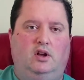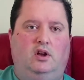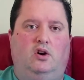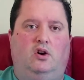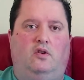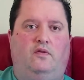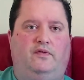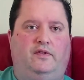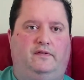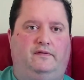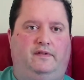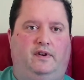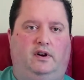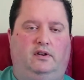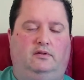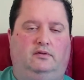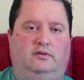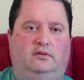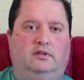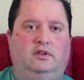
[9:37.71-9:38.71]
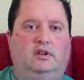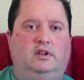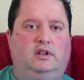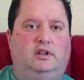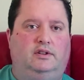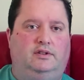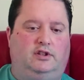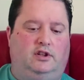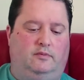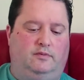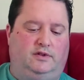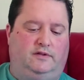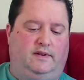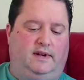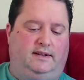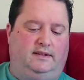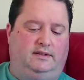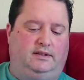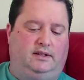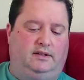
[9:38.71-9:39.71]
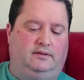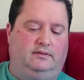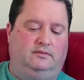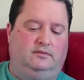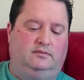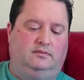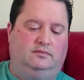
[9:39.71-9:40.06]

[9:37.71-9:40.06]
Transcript: on the phone in terms of editing.